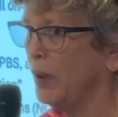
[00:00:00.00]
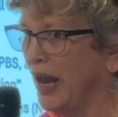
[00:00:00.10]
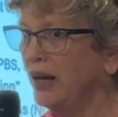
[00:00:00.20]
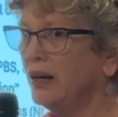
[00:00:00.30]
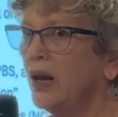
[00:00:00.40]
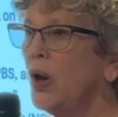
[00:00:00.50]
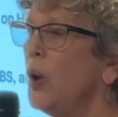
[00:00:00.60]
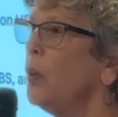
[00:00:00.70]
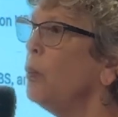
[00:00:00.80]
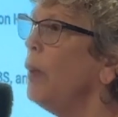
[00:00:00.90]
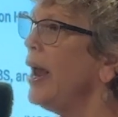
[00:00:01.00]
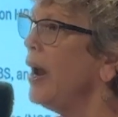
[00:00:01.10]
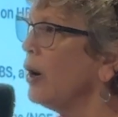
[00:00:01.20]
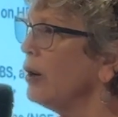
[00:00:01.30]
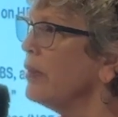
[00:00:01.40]
right?
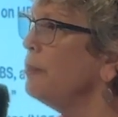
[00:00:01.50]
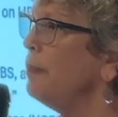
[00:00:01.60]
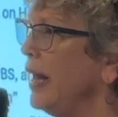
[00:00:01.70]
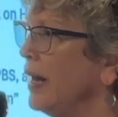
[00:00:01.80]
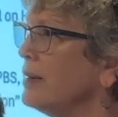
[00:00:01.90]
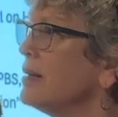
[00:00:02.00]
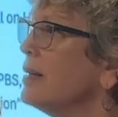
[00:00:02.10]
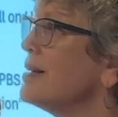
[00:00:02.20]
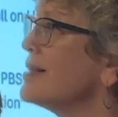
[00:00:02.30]
Where the band